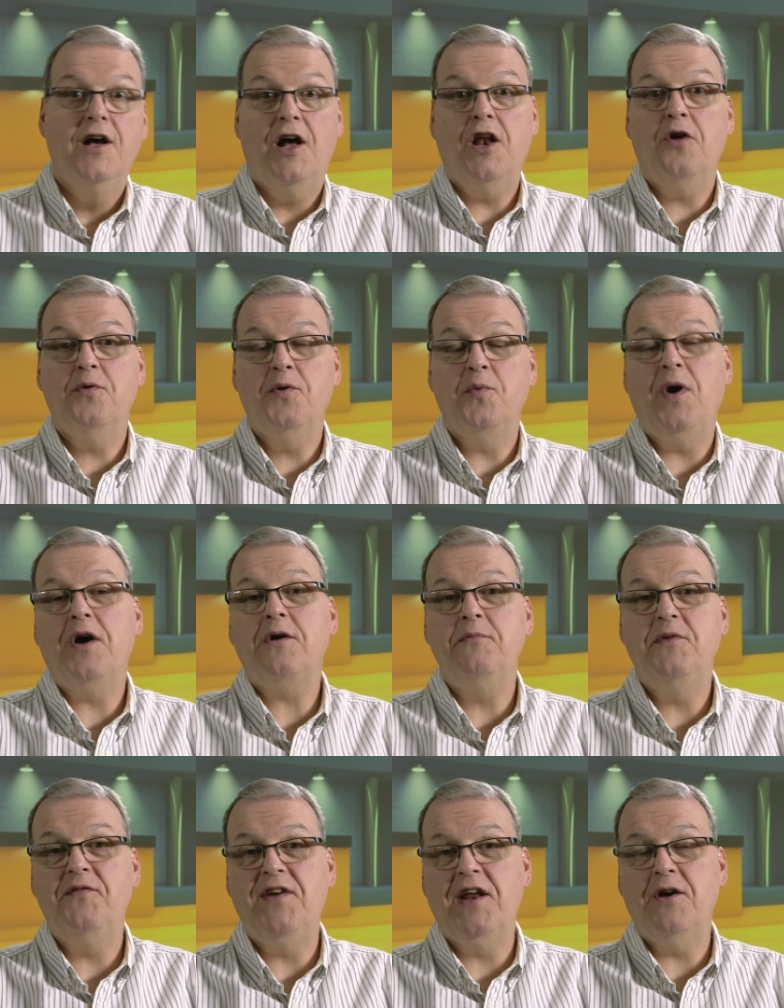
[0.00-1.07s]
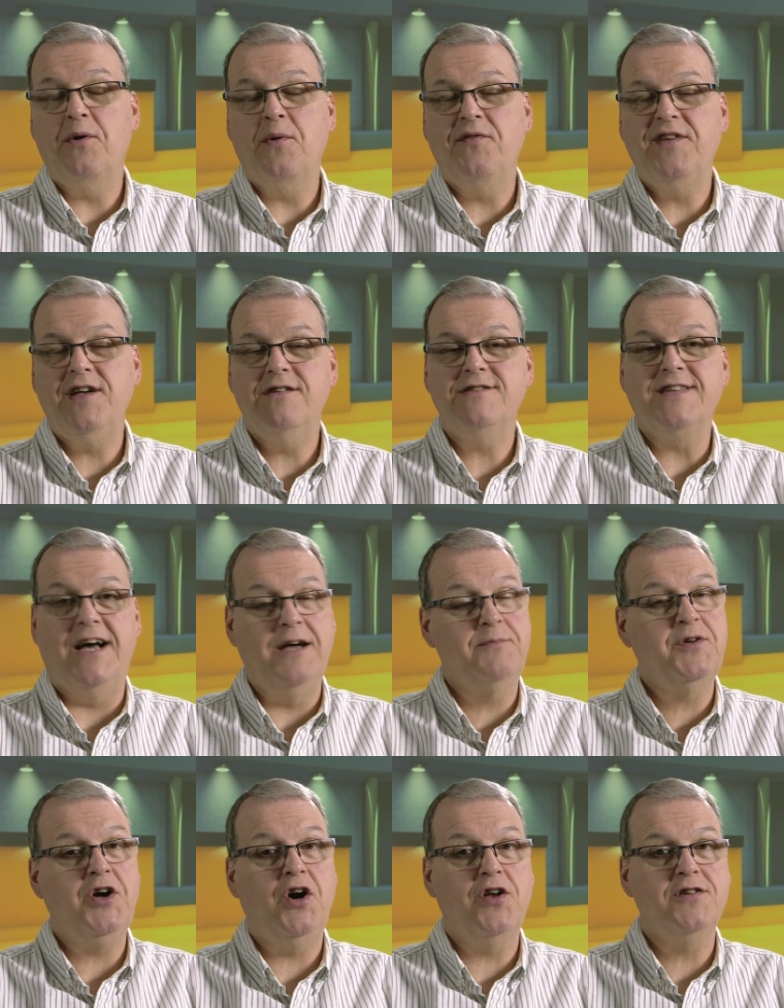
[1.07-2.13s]
Hello and welcome to Video Revealed.
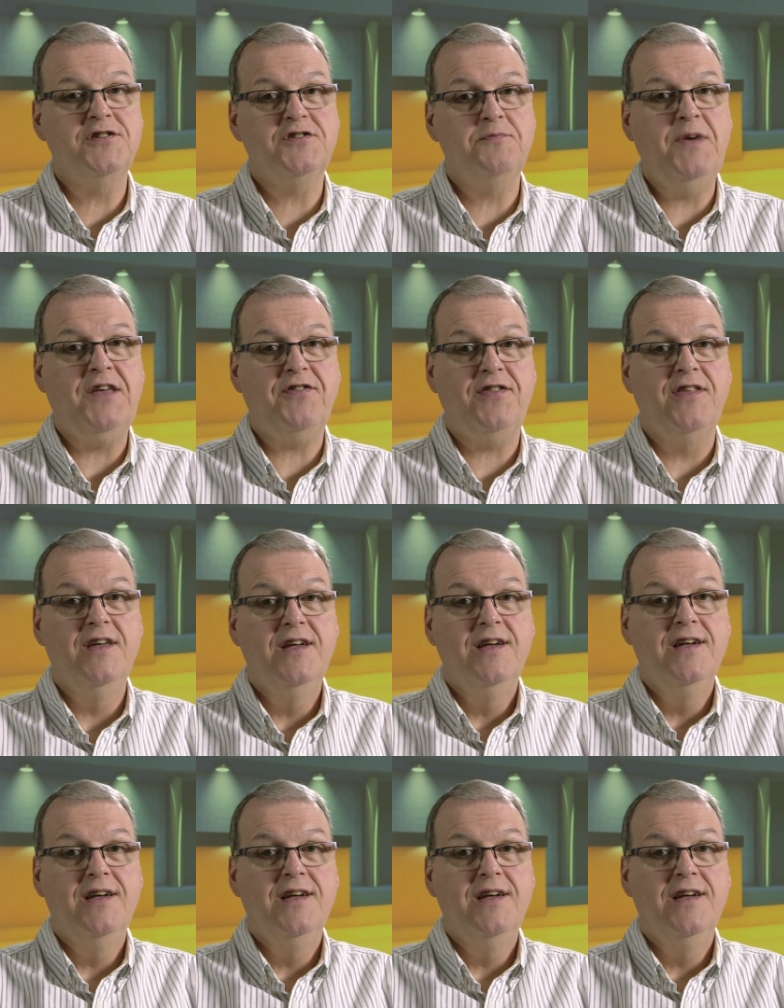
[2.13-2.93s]
I'm Colin Smith.